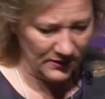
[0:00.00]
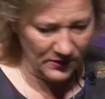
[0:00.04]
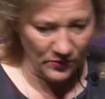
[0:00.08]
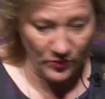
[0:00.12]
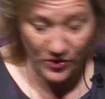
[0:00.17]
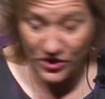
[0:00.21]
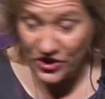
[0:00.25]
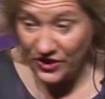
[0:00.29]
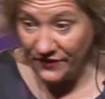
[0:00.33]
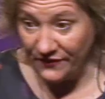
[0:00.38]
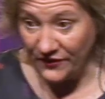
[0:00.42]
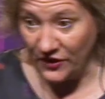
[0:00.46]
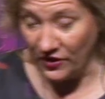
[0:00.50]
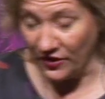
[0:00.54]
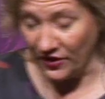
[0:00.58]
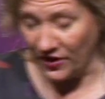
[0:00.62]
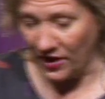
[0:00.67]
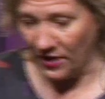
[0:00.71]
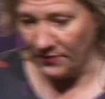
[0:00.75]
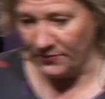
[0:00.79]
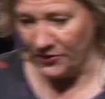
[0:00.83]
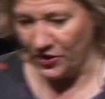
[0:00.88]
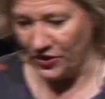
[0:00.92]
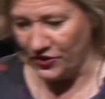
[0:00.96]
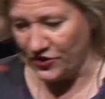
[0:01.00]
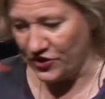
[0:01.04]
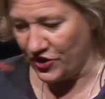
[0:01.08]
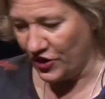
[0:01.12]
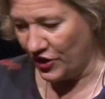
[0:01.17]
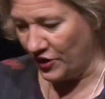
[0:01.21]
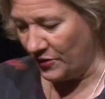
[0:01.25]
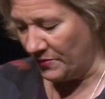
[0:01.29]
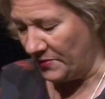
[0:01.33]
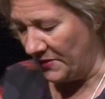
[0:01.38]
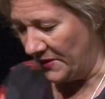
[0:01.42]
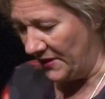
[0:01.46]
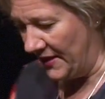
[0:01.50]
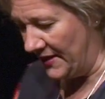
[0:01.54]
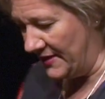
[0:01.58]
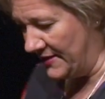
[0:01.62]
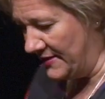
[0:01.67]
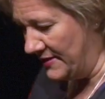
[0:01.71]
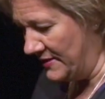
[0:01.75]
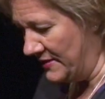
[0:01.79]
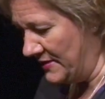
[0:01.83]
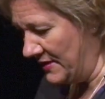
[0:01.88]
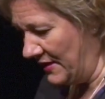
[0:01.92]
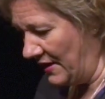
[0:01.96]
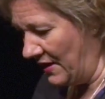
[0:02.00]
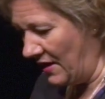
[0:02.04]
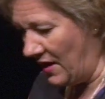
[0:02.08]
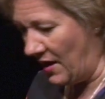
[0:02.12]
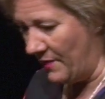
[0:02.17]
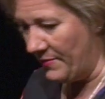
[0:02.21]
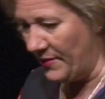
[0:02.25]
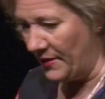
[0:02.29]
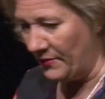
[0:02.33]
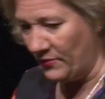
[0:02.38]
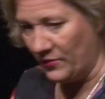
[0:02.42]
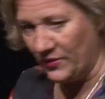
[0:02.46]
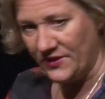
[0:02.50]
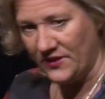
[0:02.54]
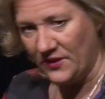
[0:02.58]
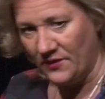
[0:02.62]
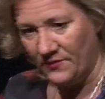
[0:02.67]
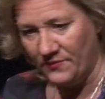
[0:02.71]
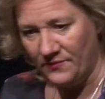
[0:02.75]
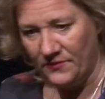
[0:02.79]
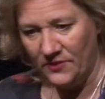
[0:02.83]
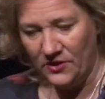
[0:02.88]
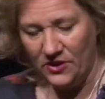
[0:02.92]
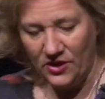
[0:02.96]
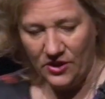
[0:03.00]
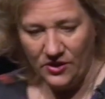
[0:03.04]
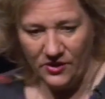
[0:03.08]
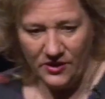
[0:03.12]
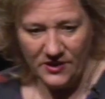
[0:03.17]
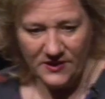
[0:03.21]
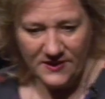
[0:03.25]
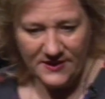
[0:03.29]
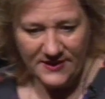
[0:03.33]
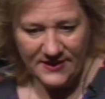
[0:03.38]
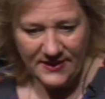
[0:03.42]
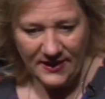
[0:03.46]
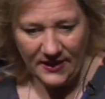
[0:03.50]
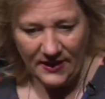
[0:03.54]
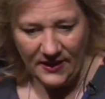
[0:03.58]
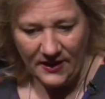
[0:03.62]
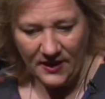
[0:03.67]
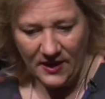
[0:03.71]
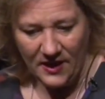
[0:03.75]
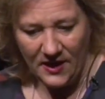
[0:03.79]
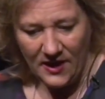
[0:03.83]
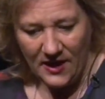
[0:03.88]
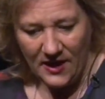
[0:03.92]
which if you look up YouTube and IBM Watson, you can see.